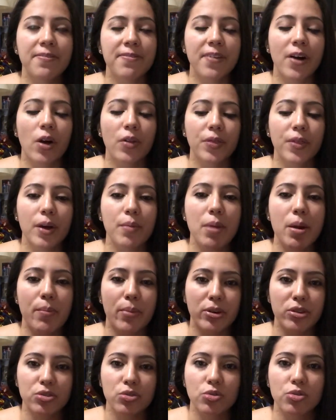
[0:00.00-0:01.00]
felt that my
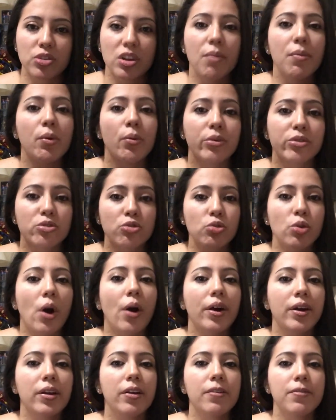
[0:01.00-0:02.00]
personal statement was
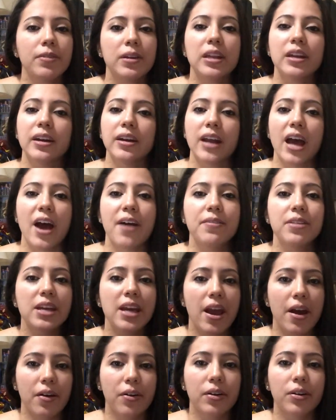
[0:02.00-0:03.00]
strong enough and it didn't have
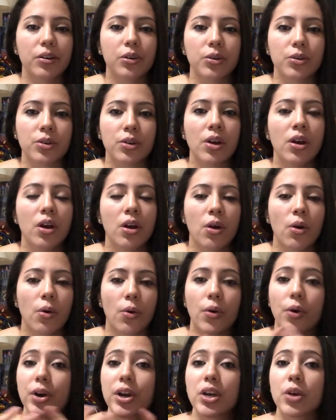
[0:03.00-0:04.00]
any errors
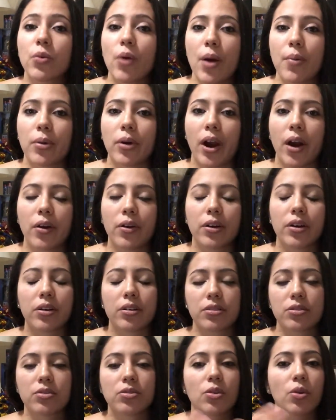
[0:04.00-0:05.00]
or any grammar
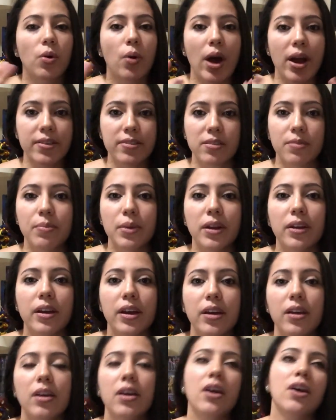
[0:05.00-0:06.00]
errors, so I submitted
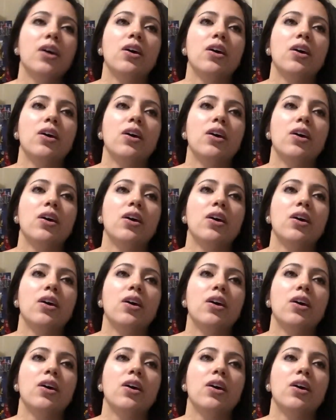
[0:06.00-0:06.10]
it.